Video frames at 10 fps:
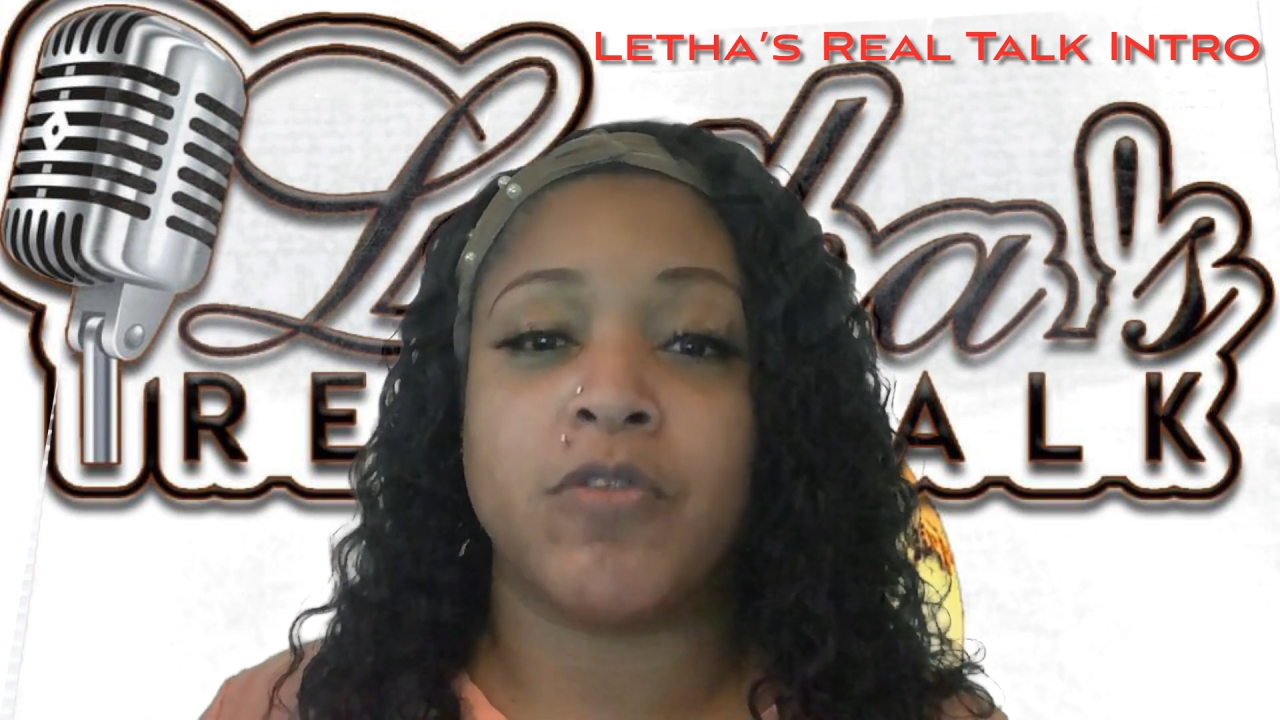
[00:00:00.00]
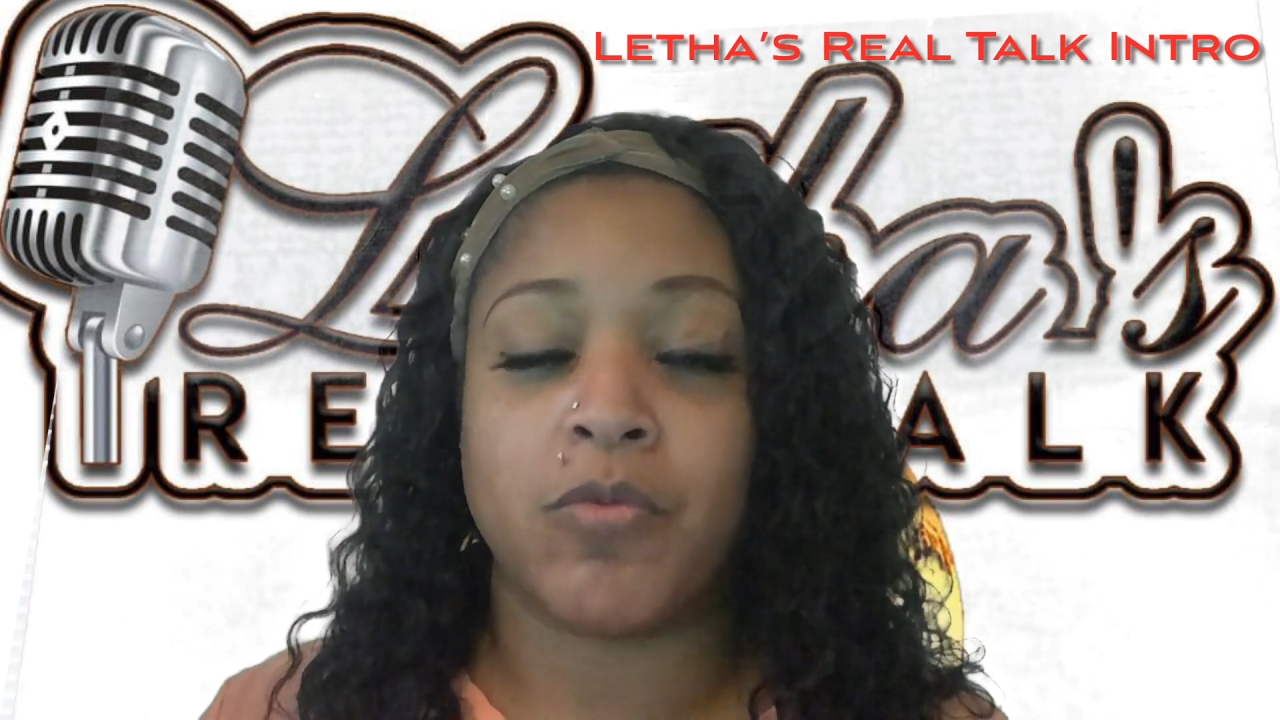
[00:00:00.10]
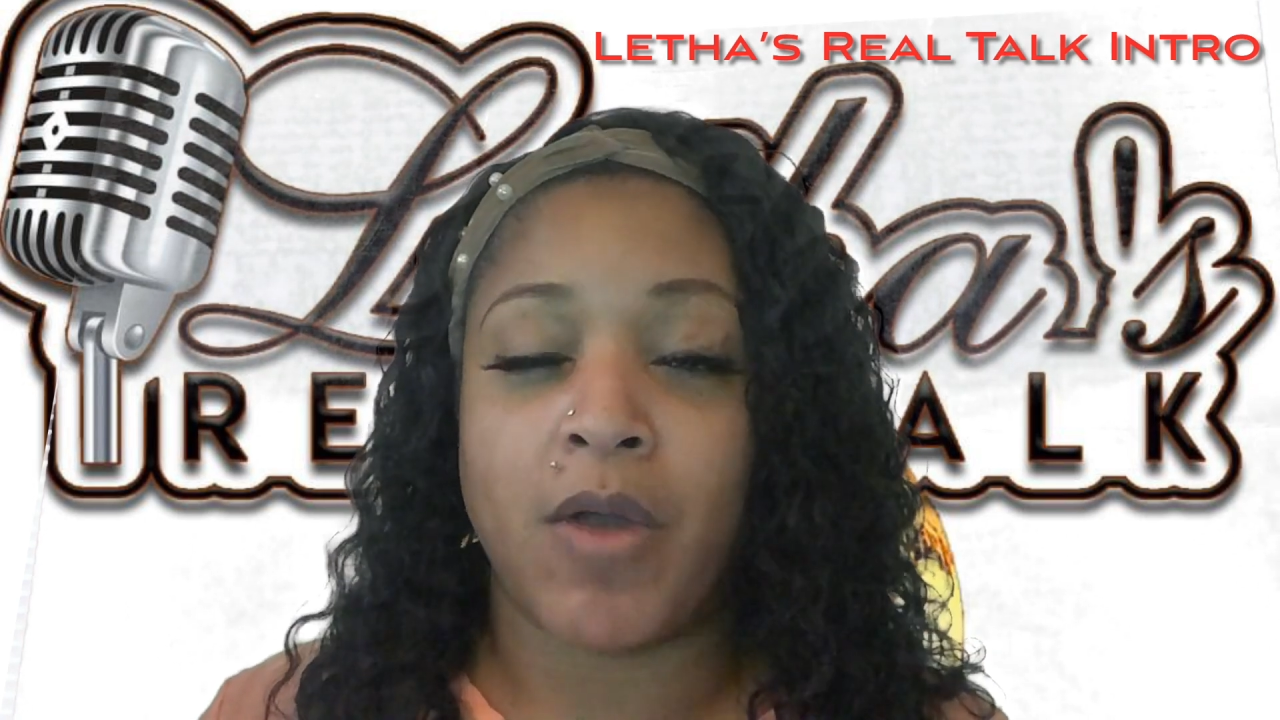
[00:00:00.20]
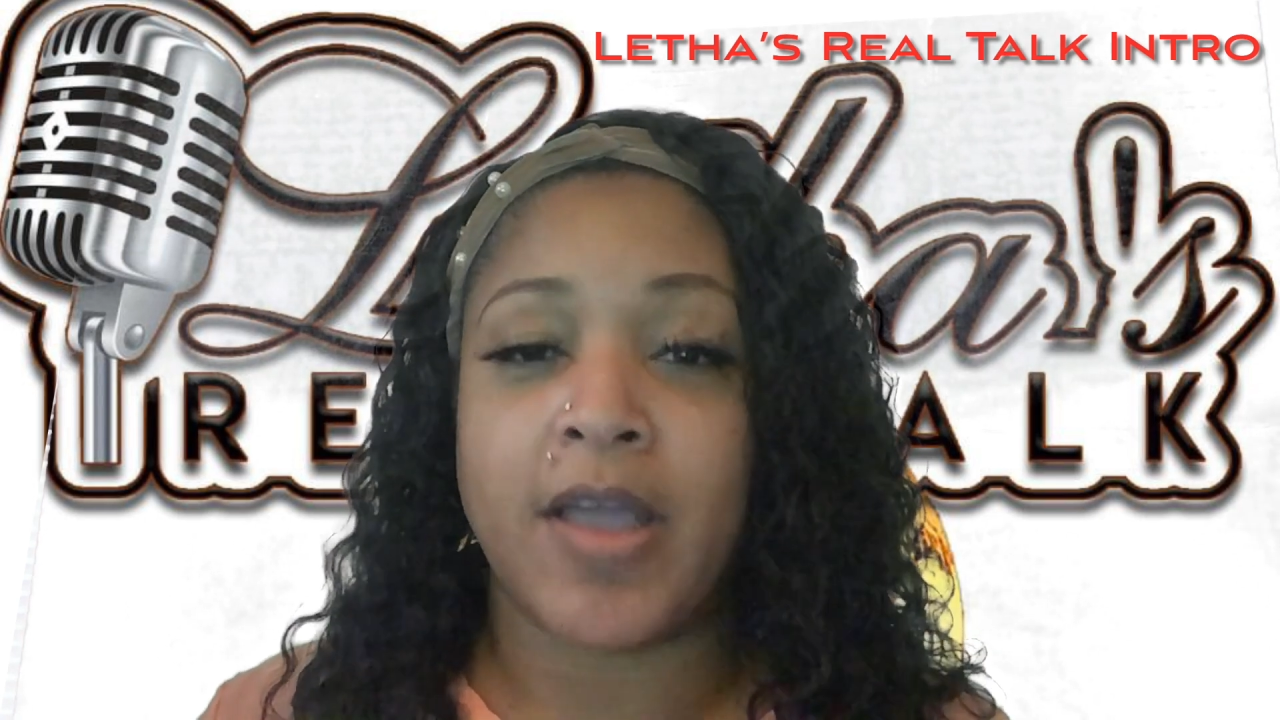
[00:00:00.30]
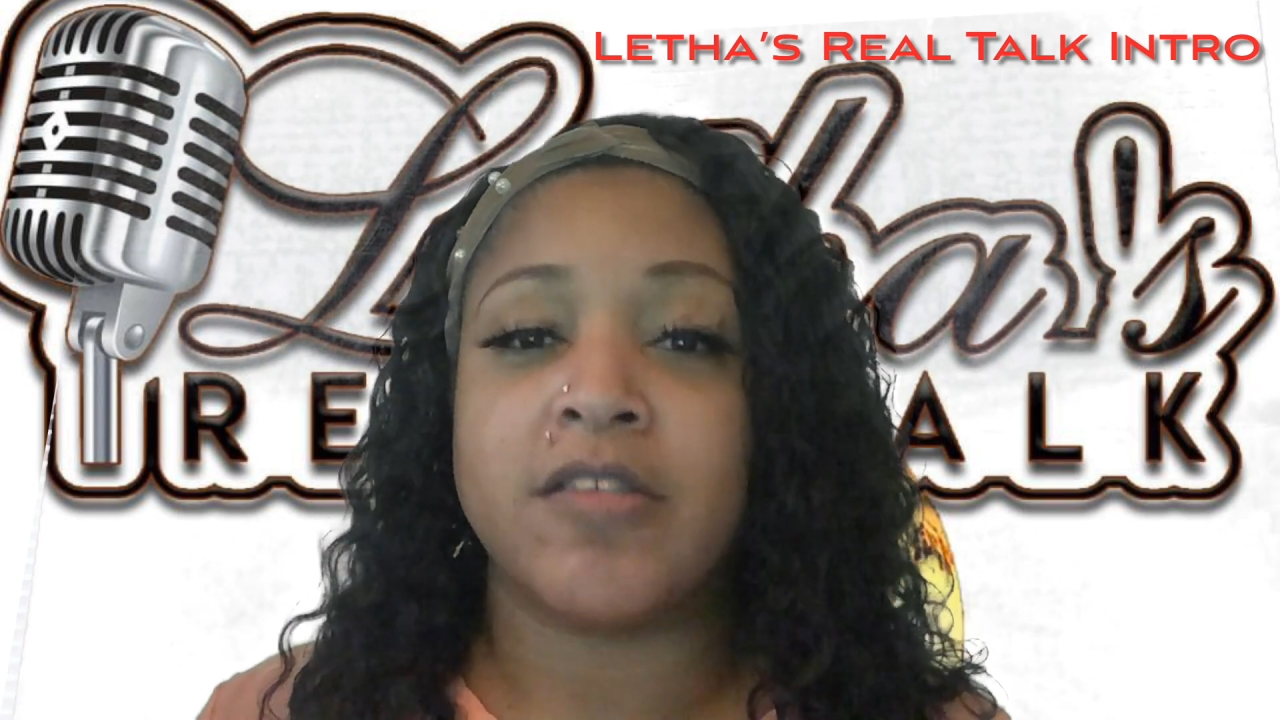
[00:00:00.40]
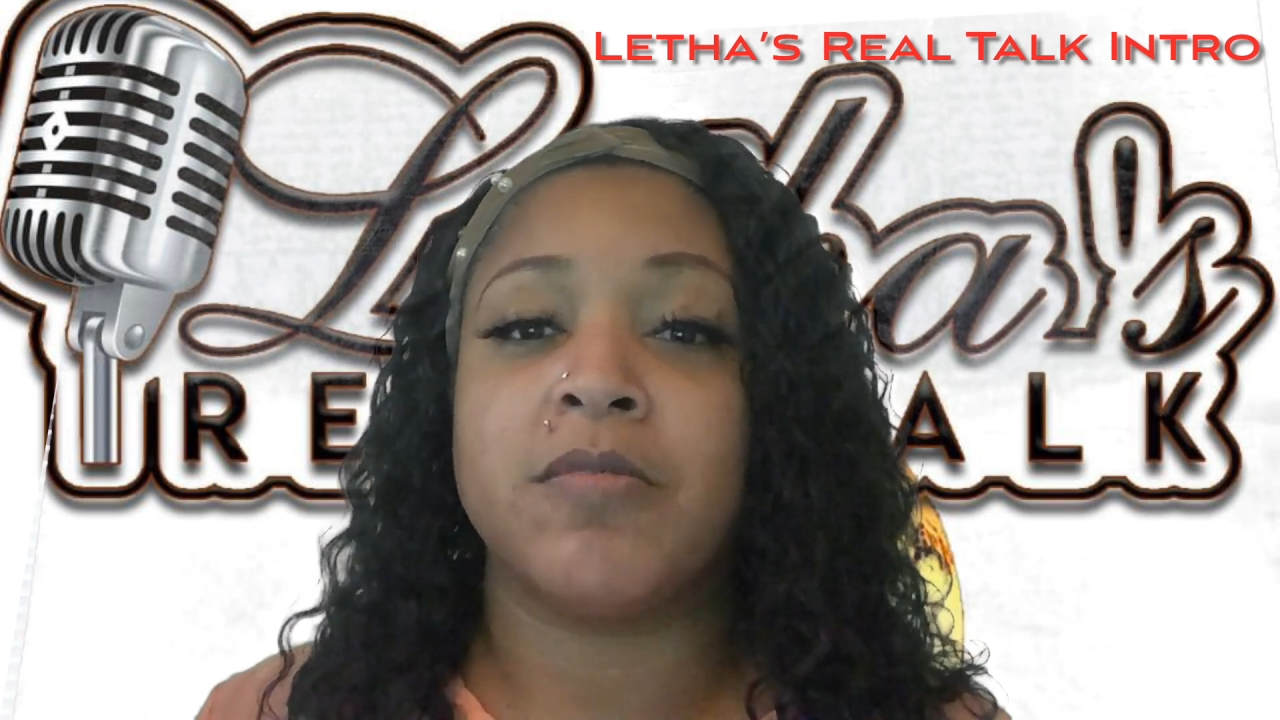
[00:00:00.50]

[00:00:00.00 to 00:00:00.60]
the right to